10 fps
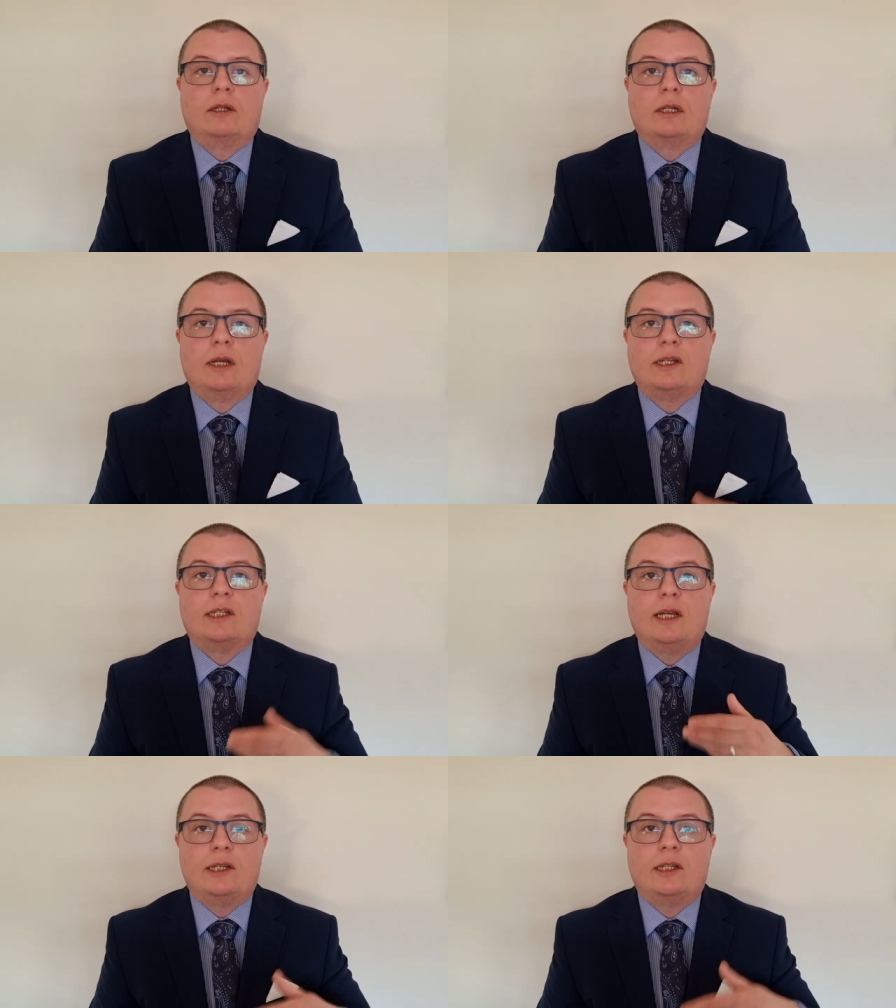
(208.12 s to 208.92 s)
So that
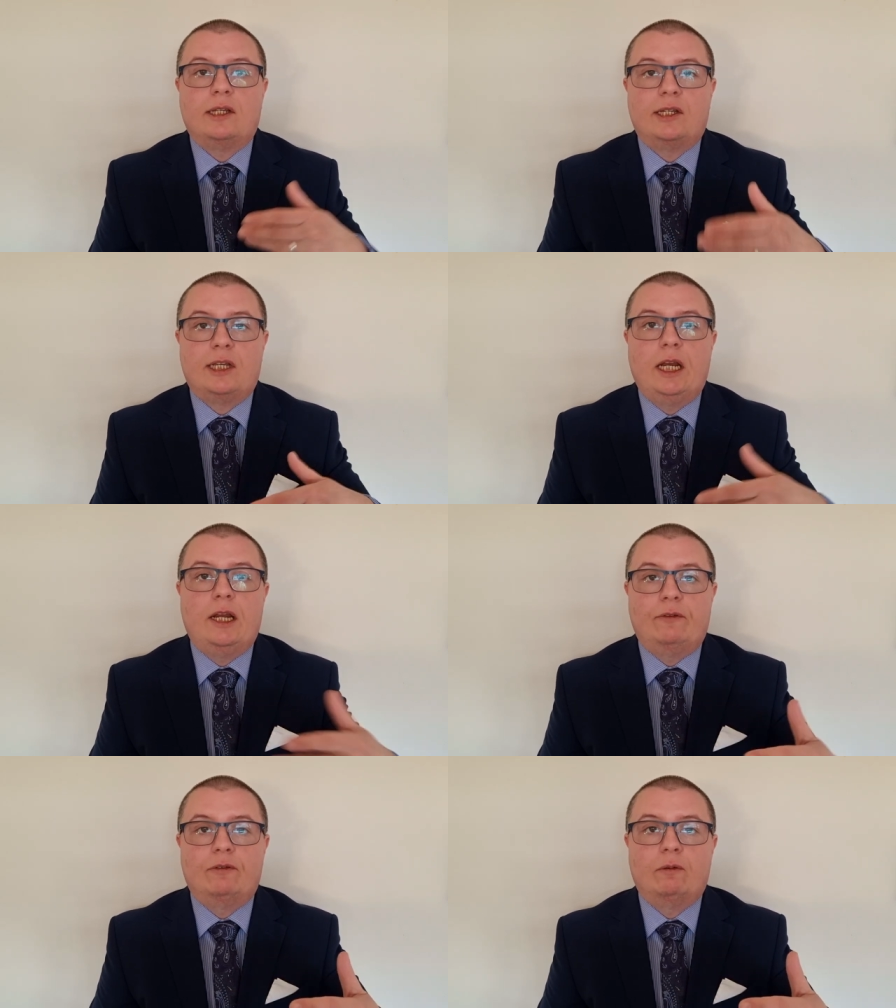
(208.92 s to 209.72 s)
sets the
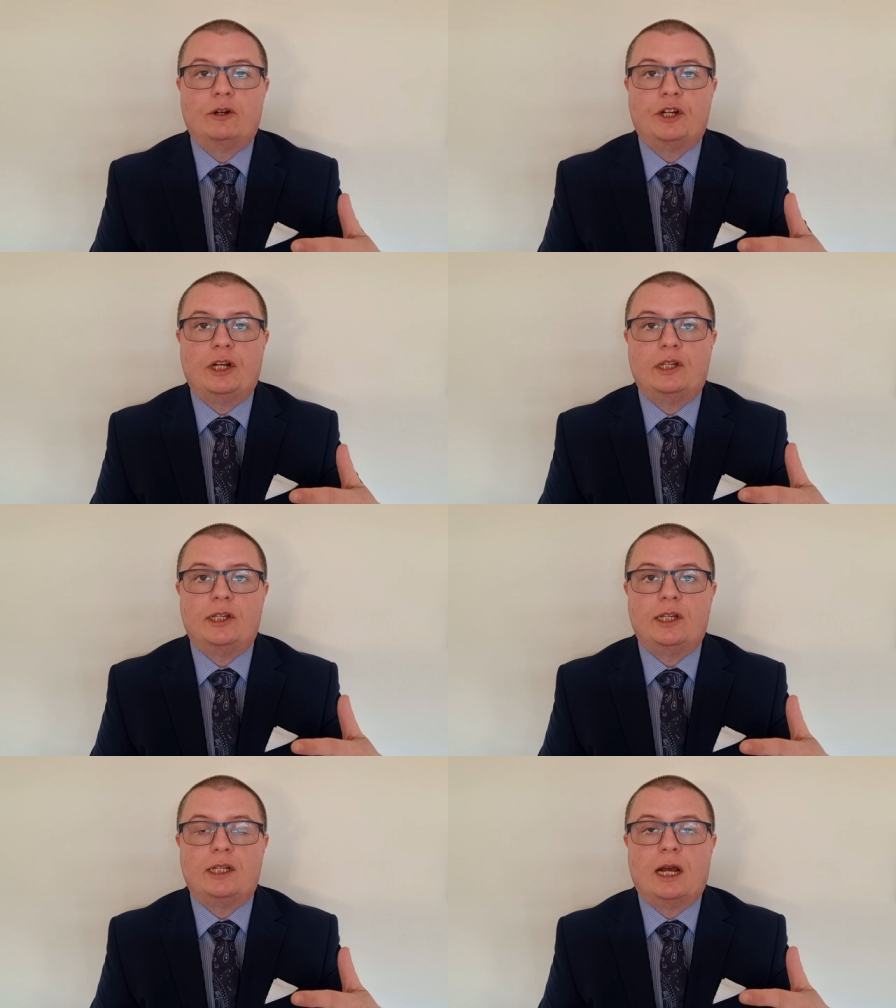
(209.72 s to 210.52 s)
scene for what
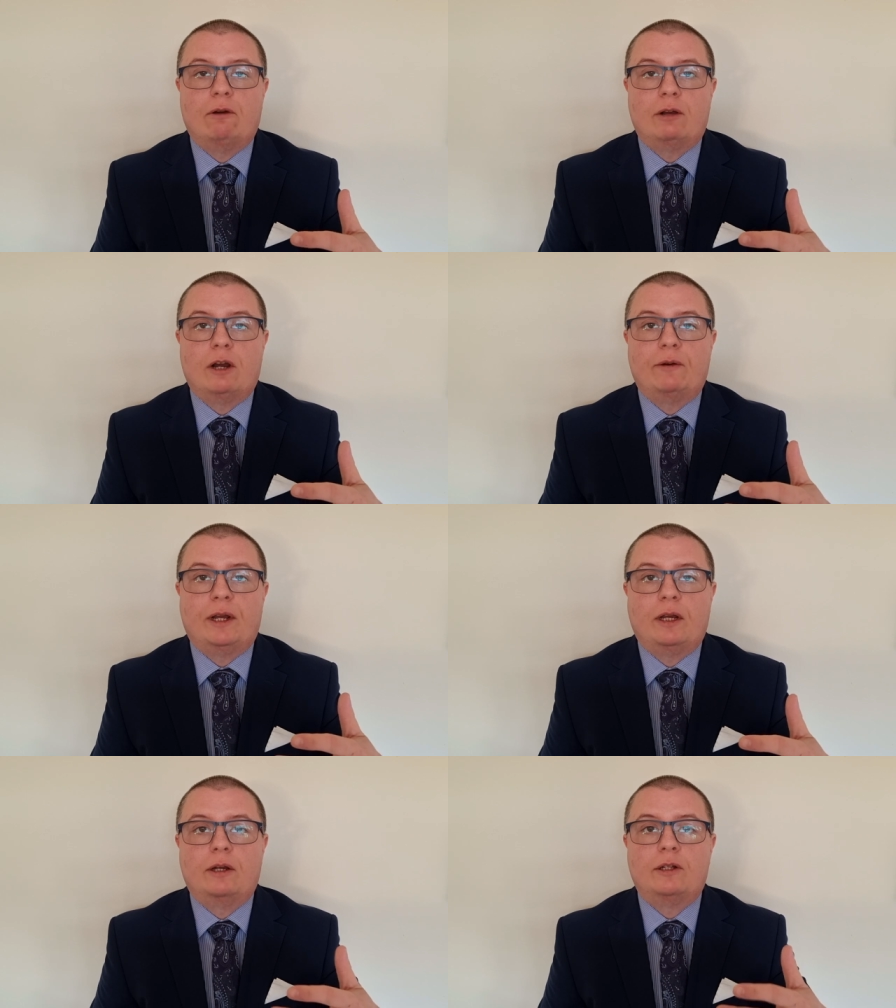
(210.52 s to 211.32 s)
Jesus is now
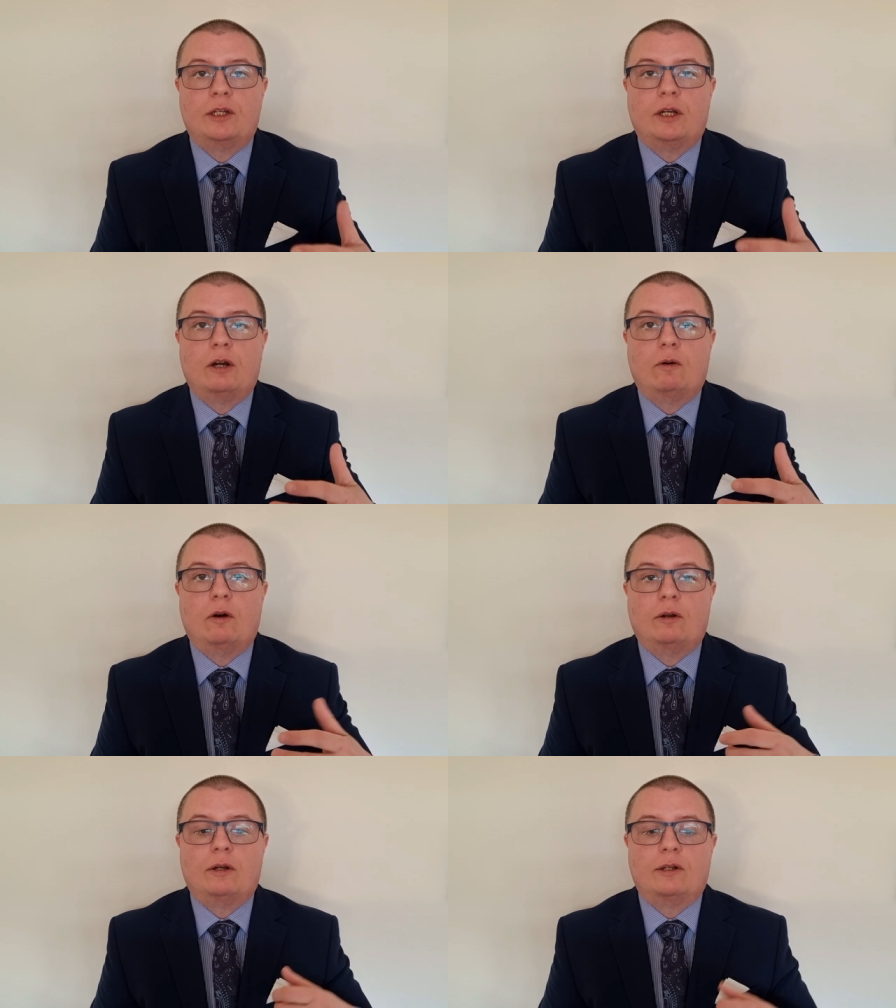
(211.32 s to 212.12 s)
going to go
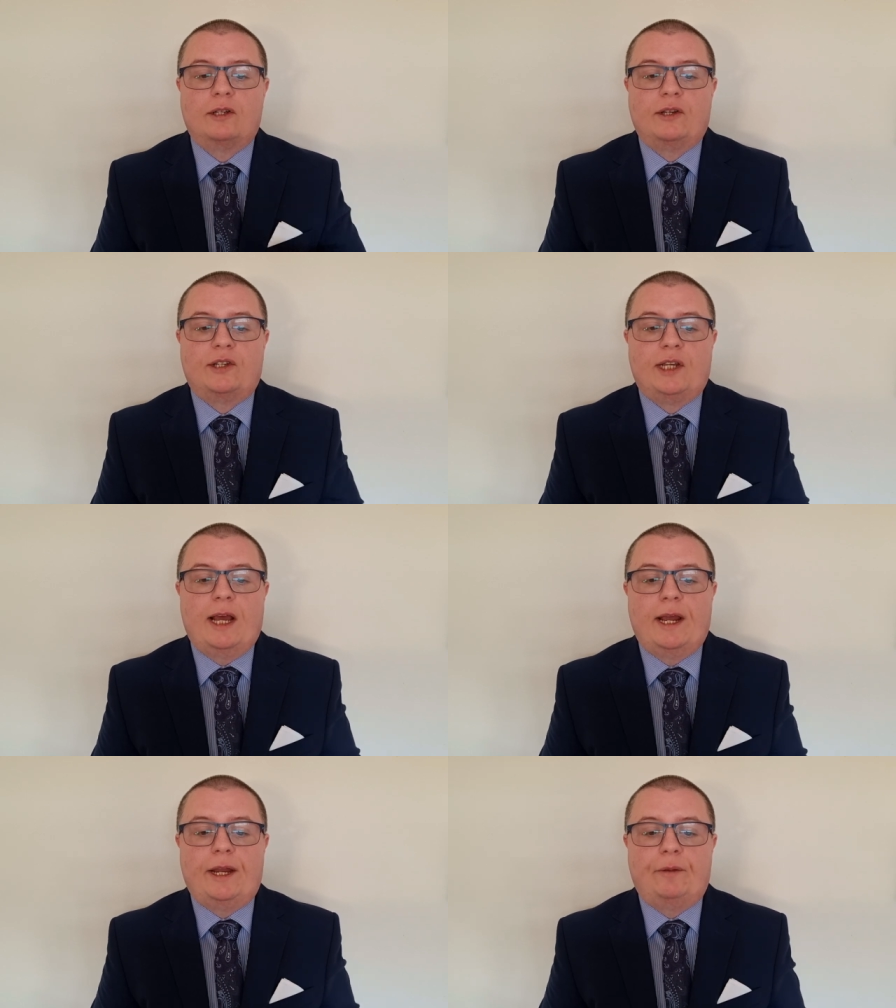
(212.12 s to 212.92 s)
on to
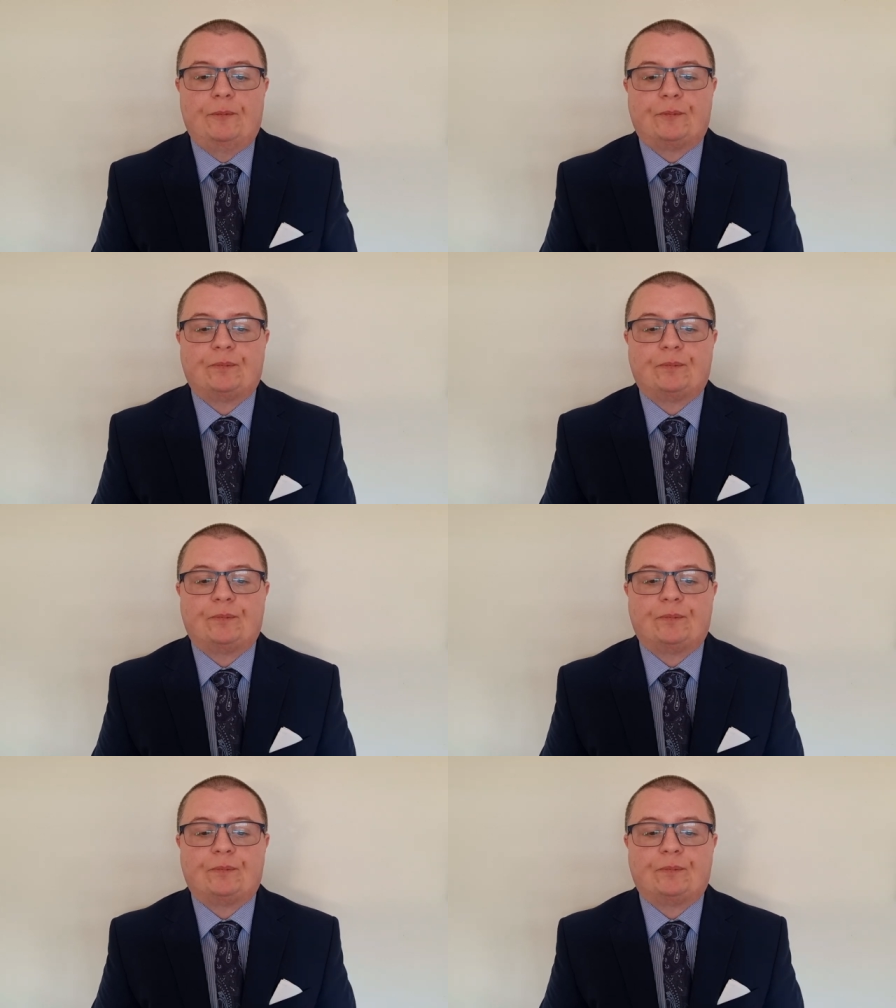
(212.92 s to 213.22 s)
say.